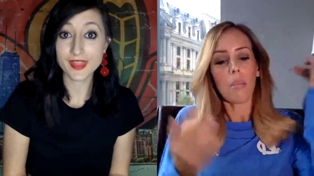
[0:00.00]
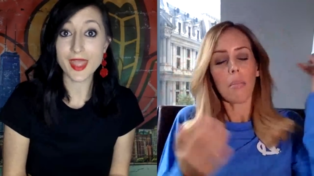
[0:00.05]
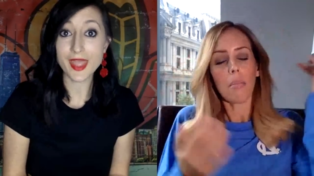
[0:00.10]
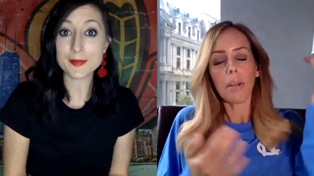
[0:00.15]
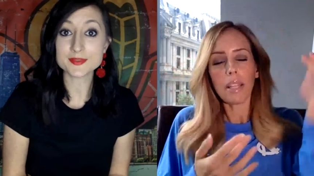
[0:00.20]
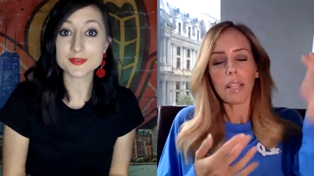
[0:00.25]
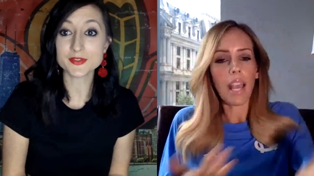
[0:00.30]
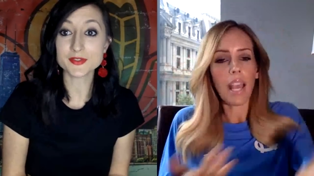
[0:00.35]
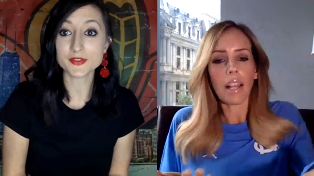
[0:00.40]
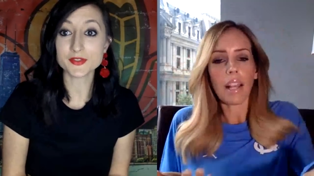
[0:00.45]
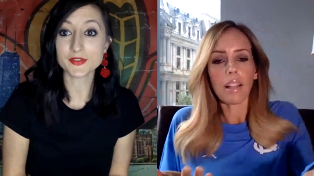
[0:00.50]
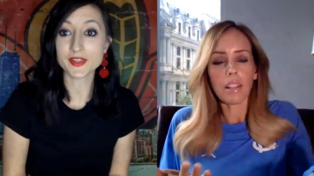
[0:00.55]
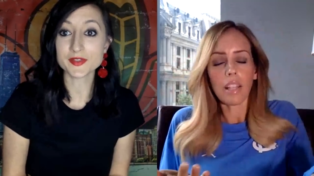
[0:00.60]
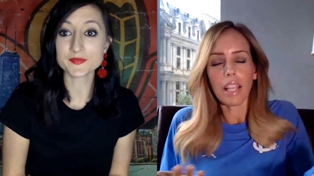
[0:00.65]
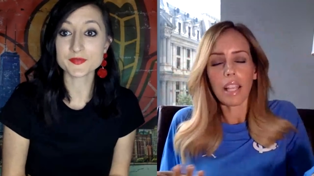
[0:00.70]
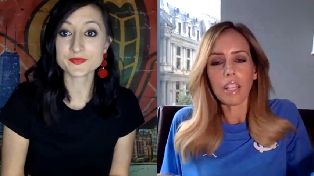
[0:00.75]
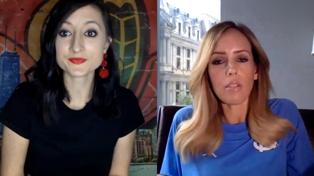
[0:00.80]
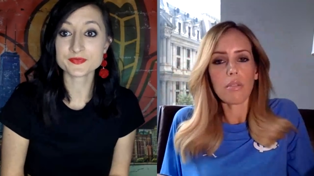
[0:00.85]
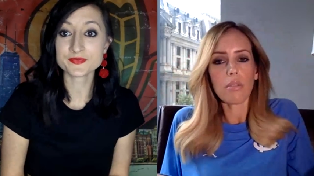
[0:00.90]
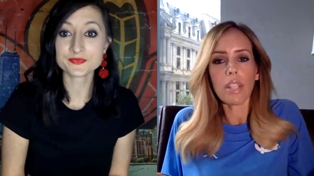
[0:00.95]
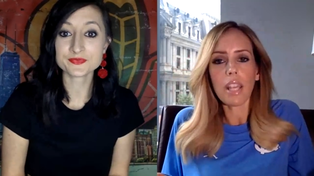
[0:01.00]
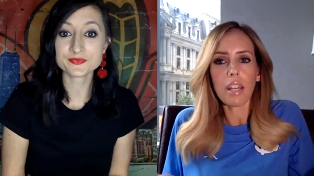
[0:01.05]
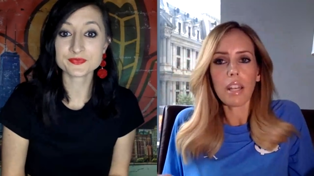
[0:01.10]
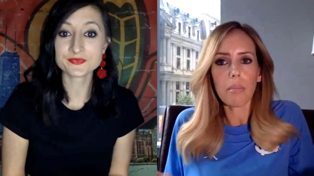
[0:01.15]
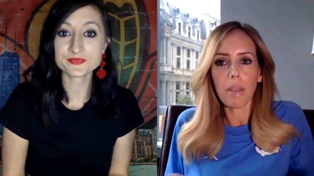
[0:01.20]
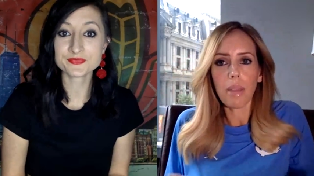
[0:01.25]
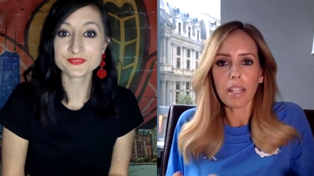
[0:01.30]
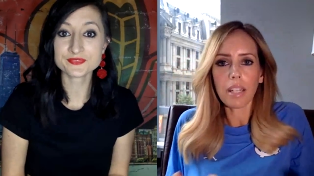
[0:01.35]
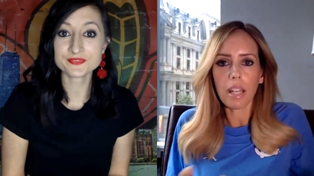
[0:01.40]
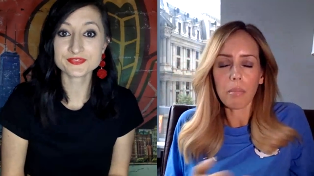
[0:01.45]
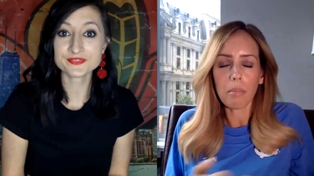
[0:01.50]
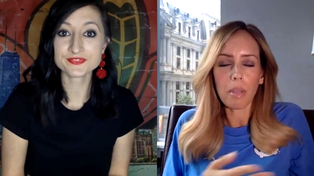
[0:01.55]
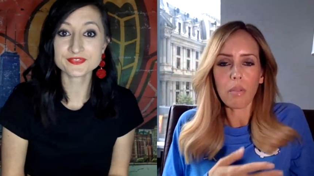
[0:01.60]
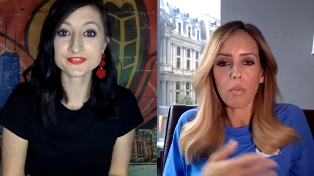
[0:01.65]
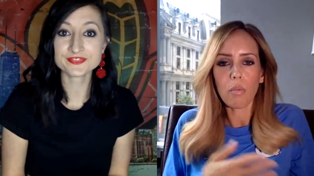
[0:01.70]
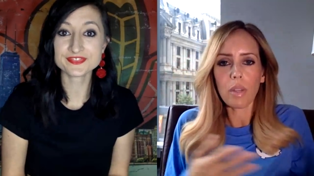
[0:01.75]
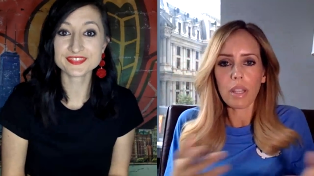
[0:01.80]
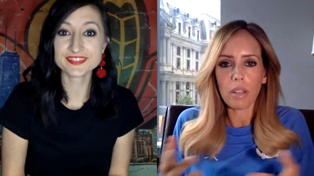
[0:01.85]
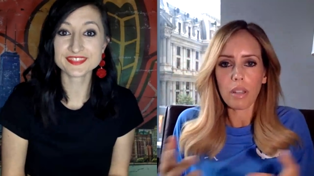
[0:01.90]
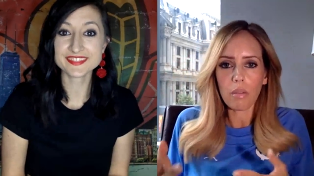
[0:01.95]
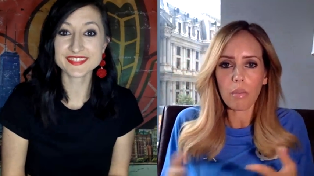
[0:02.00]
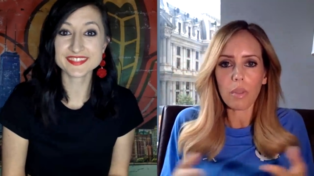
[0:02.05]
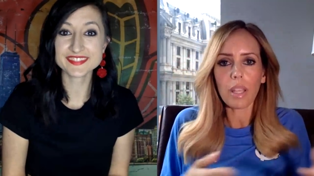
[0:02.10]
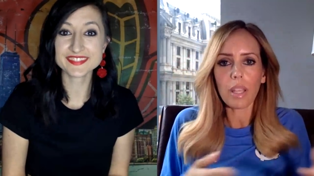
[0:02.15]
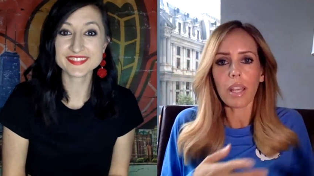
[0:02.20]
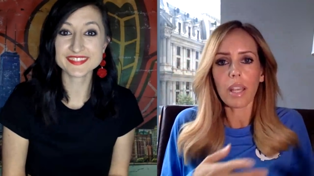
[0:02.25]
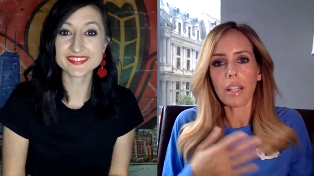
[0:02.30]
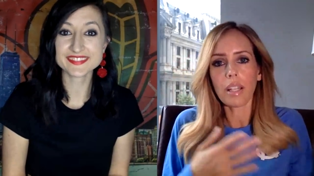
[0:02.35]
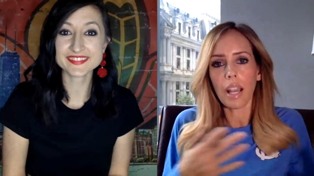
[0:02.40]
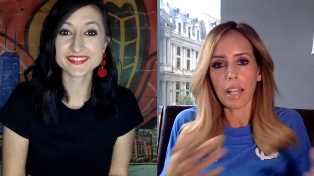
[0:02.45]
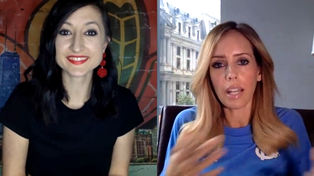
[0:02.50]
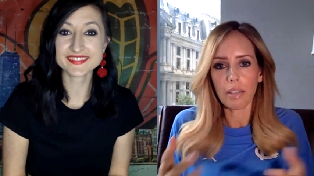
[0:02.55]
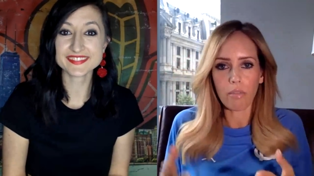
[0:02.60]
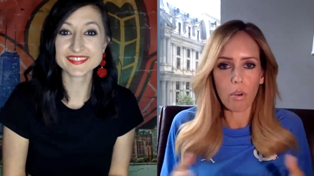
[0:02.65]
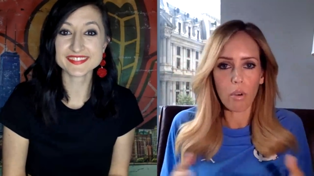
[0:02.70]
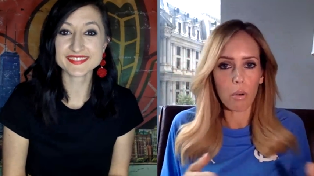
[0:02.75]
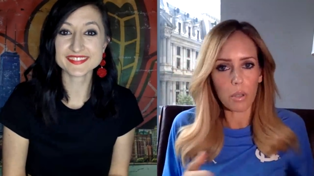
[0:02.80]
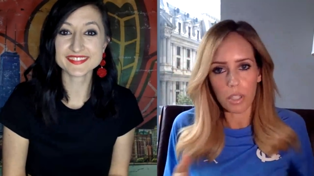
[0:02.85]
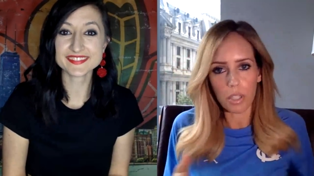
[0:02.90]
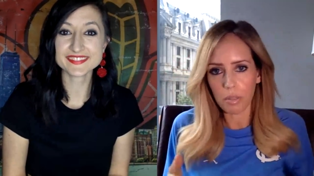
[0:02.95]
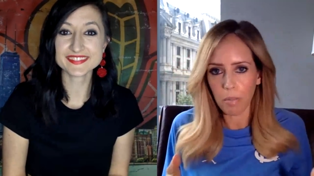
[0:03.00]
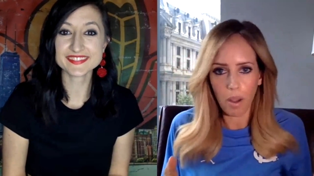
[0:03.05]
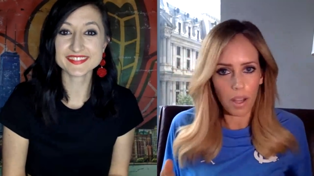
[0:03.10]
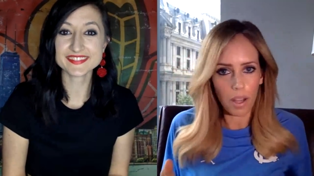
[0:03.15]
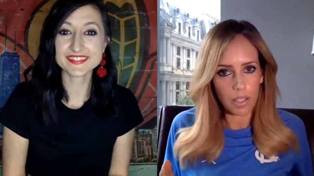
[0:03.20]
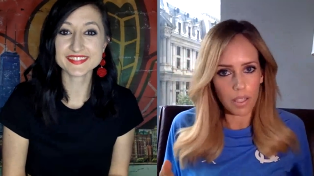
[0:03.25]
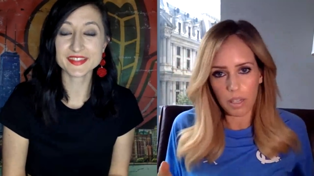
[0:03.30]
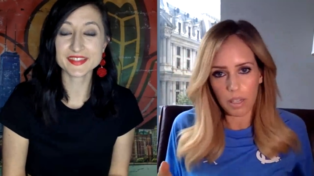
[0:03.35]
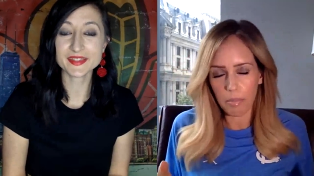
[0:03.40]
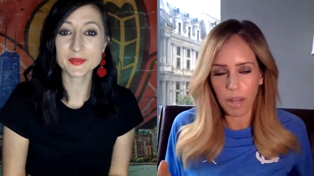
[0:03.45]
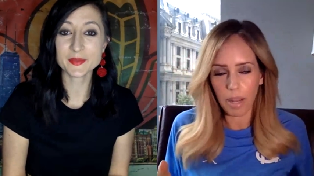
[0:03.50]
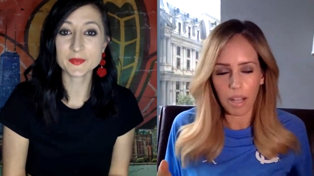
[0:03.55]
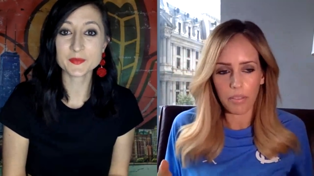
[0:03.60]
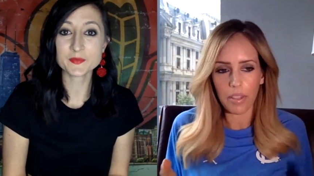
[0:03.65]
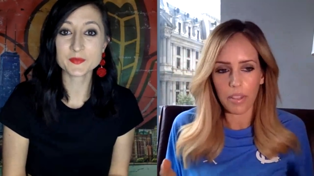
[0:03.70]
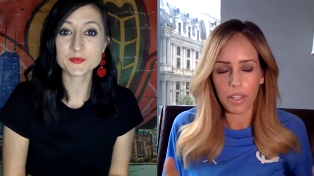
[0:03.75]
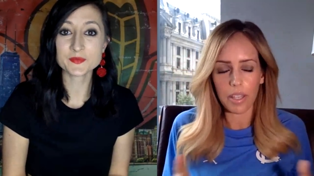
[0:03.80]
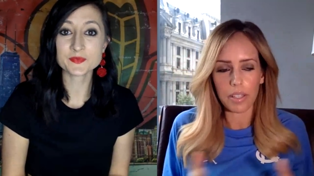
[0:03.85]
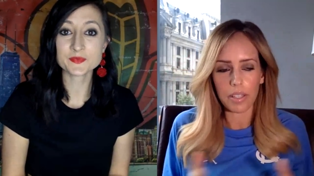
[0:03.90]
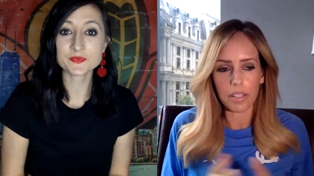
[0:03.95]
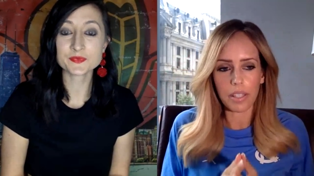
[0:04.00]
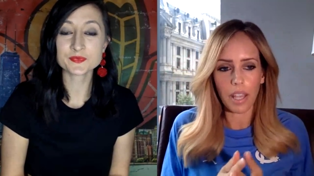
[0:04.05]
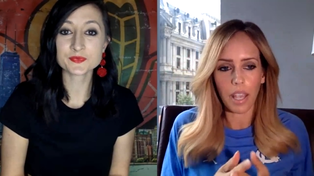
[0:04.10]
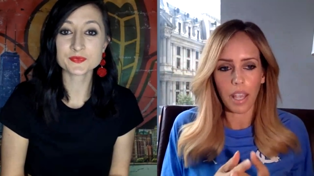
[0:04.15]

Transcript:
Speaker 1: But yeah, like you said, Amanda, I mean, we, we had kind of corresponded about this.